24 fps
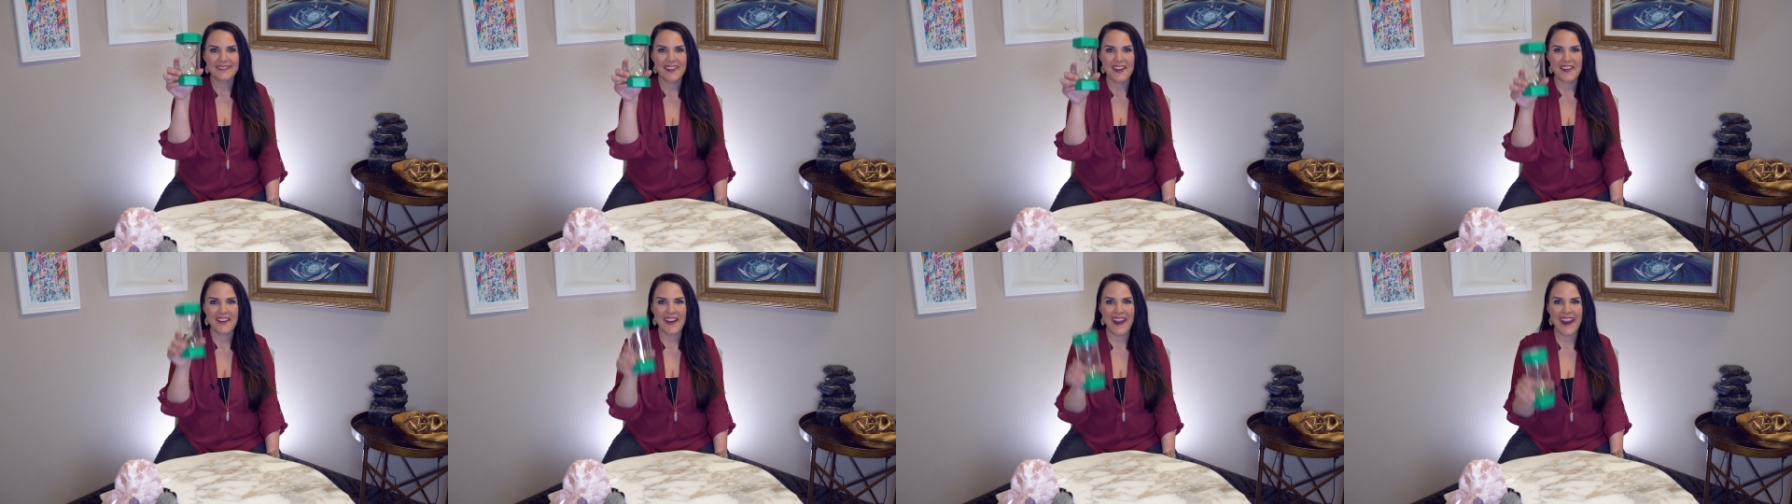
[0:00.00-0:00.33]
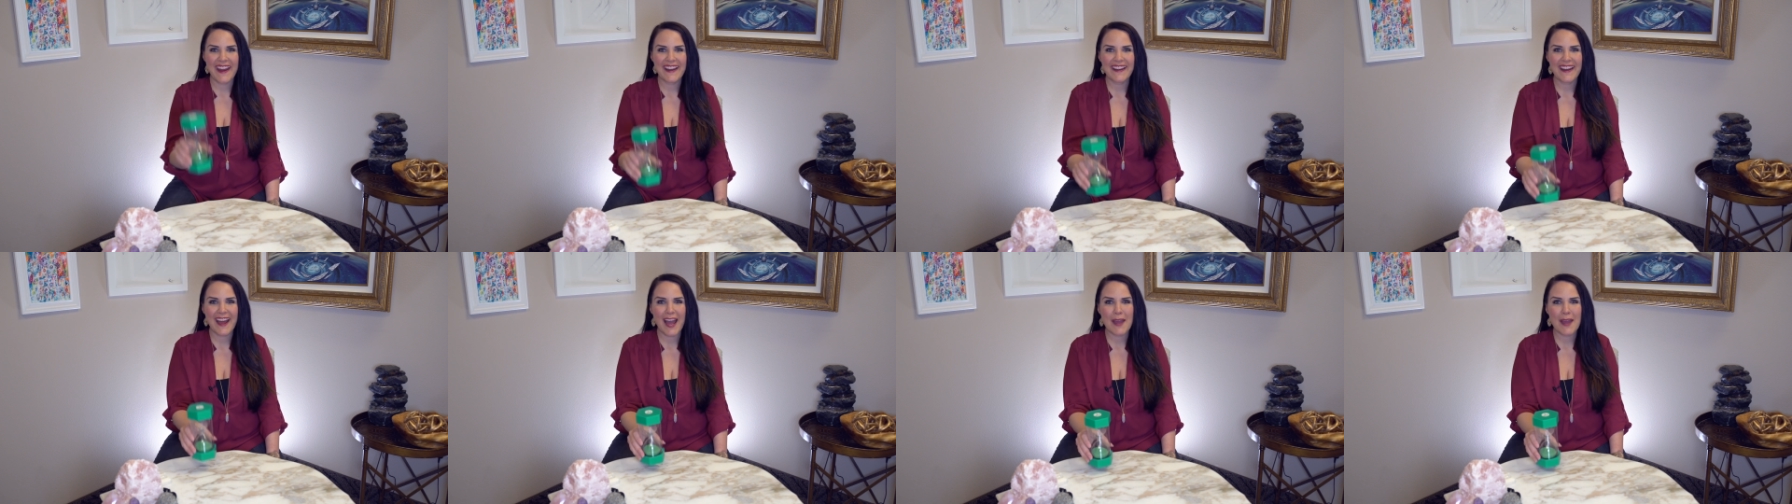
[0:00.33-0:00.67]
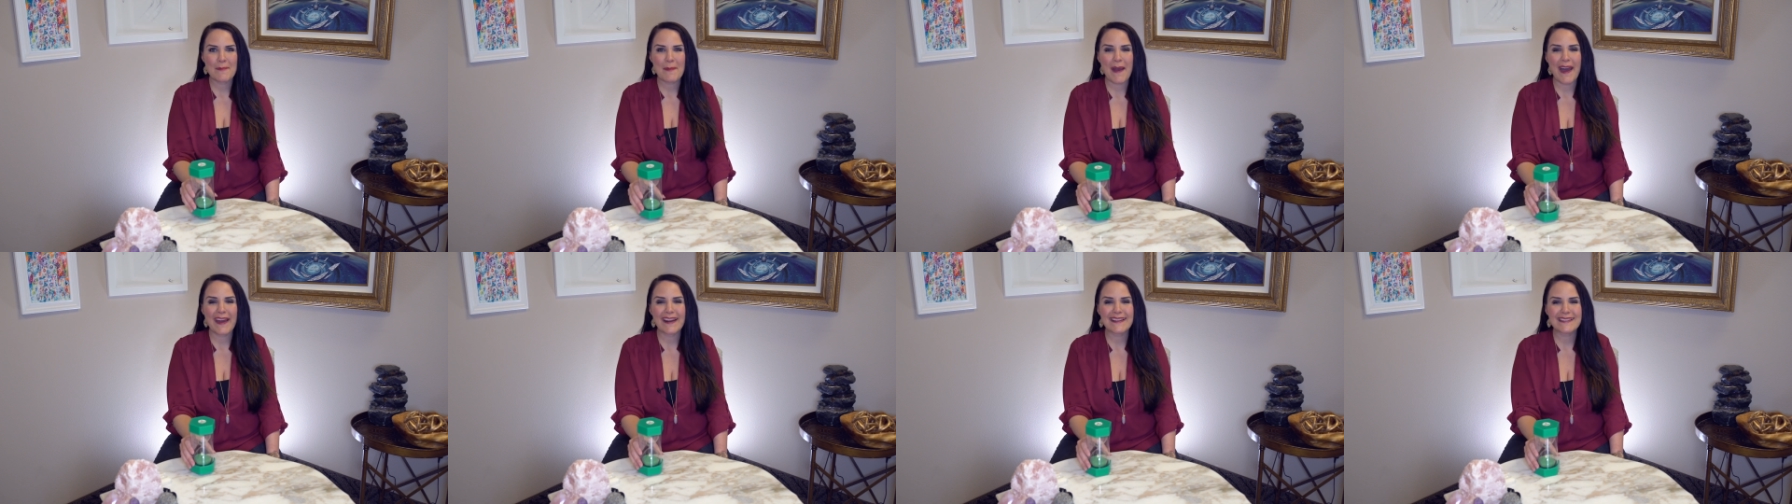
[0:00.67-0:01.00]
All right,
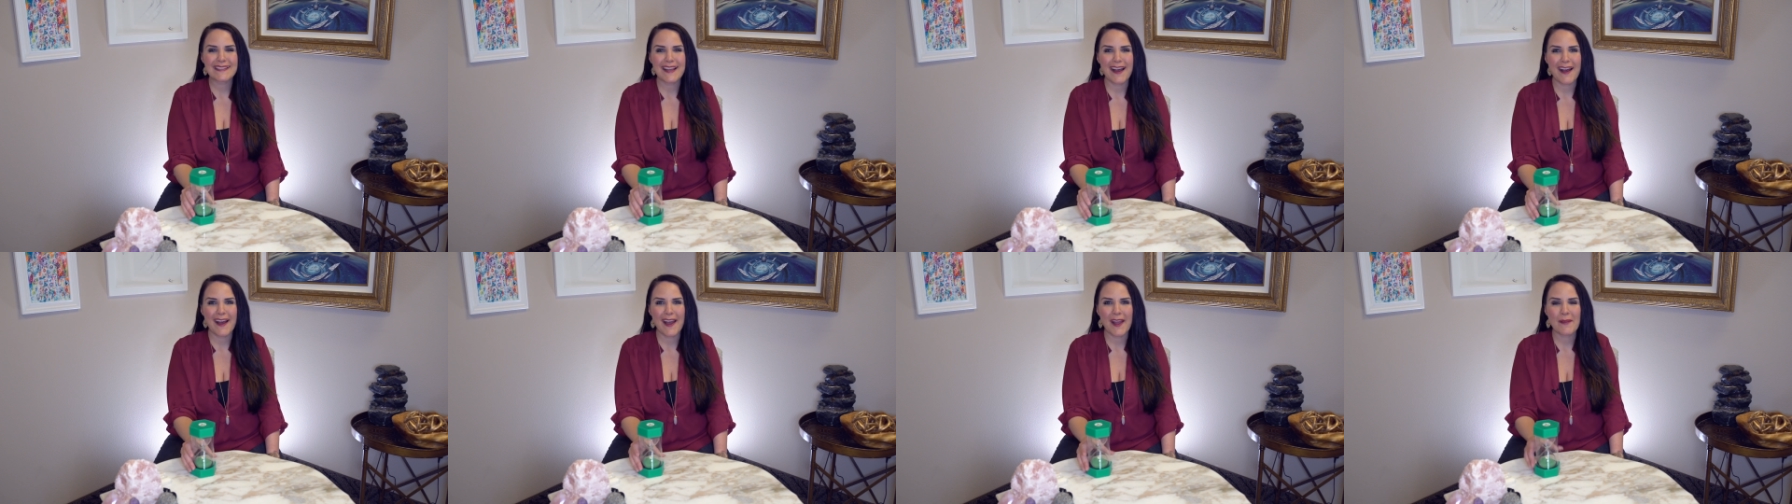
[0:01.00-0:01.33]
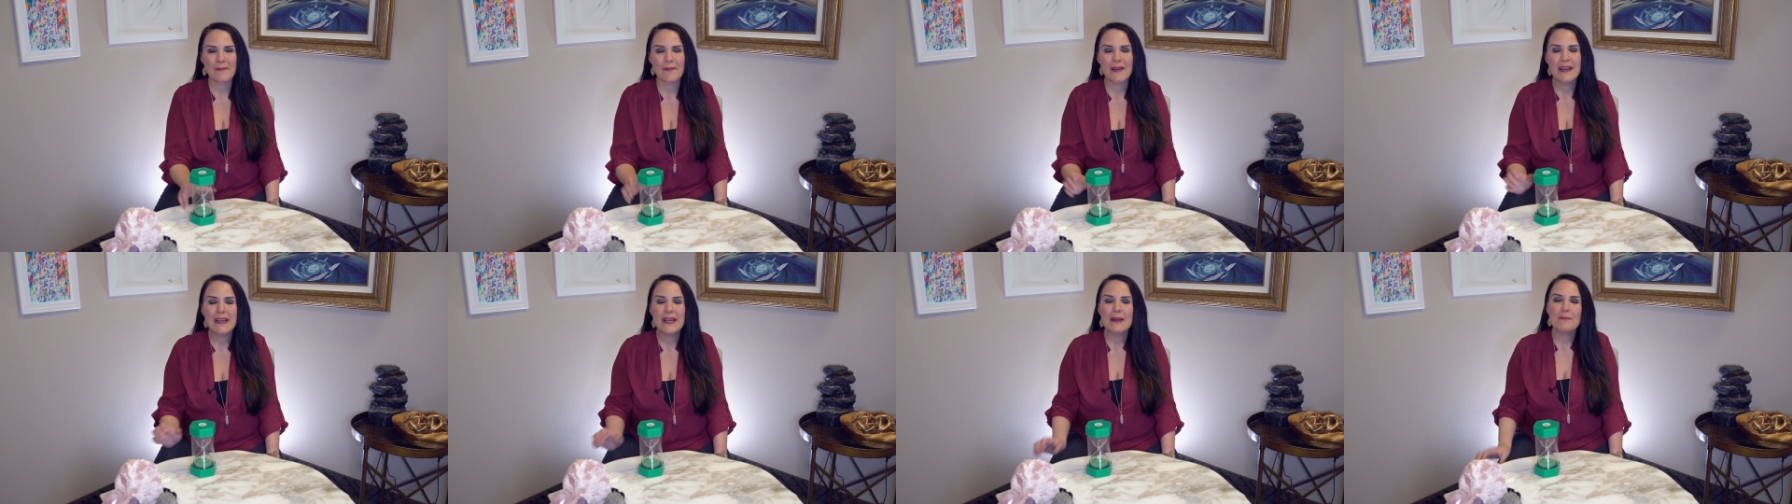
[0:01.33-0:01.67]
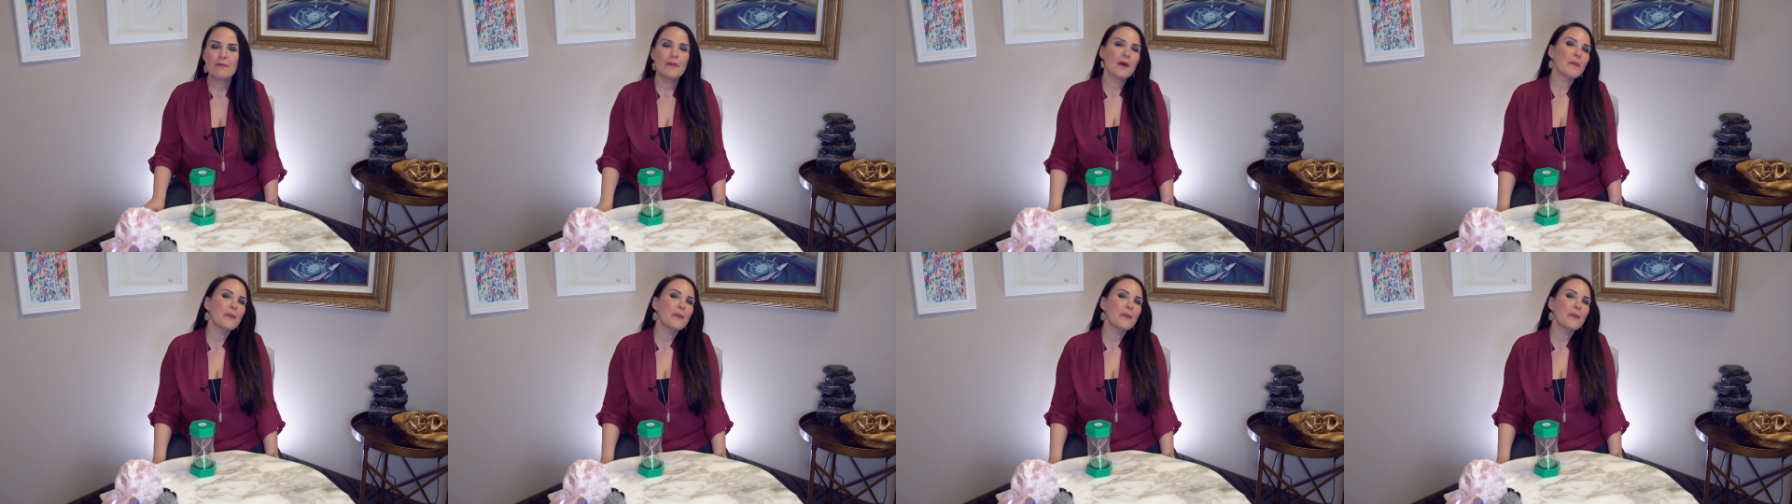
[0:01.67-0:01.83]
I'm out of time,